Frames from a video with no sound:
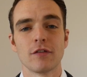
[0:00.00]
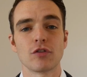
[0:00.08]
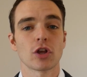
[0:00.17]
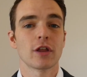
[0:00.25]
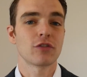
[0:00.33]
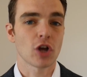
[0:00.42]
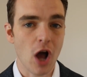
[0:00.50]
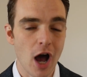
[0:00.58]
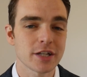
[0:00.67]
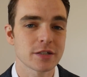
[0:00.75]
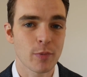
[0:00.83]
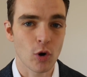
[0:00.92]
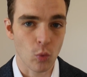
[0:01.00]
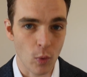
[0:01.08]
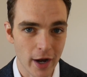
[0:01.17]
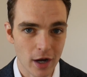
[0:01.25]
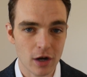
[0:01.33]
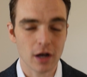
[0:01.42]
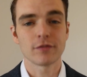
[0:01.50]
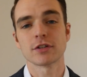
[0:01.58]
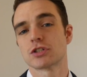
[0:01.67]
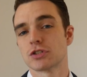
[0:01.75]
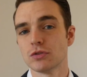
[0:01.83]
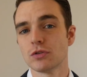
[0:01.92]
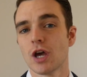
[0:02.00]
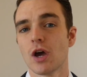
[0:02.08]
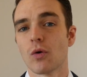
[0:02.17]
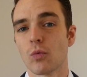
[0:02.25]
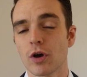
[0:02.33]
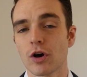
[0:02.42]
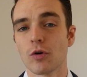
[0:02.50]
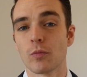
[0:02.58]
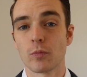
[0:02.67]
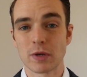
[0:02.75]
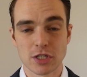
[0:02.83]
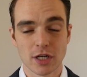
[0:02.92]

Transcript: if you're, if the cost per wear of the suit will be